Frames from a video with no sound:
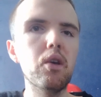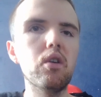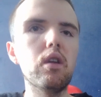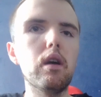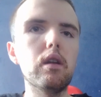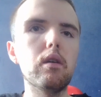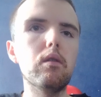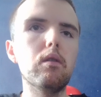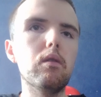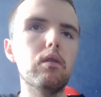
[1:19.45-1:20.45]

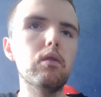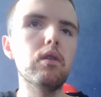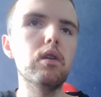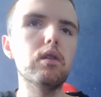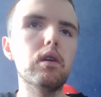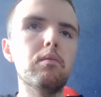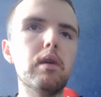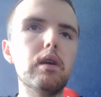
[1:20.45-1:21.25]
Looking at them,